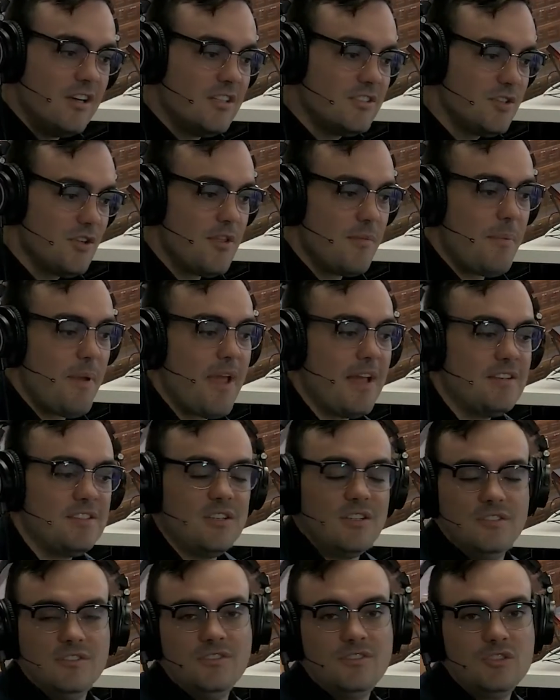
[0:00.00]
So the pan,
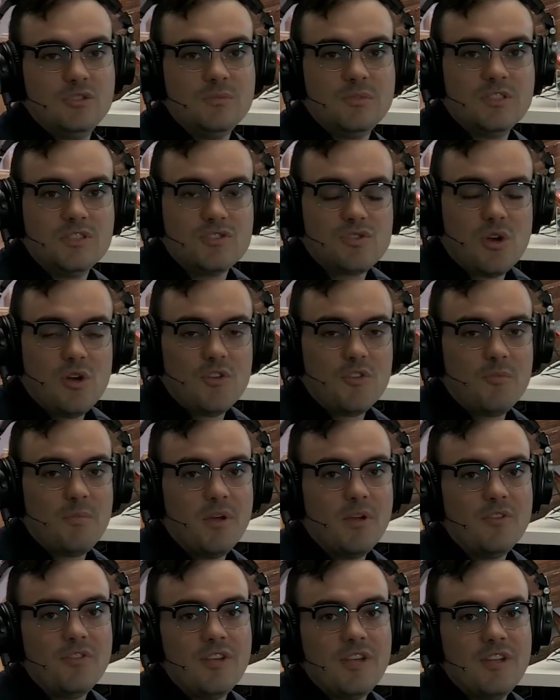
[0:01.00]
tilt, and zoom controls
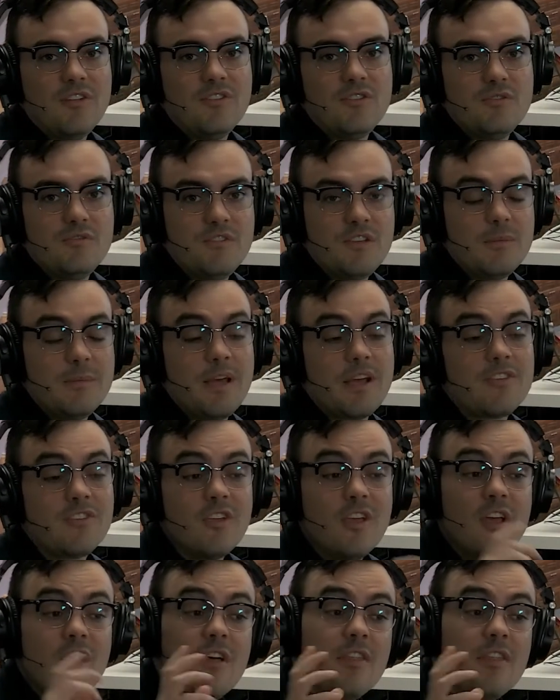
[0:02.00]
built into vMix.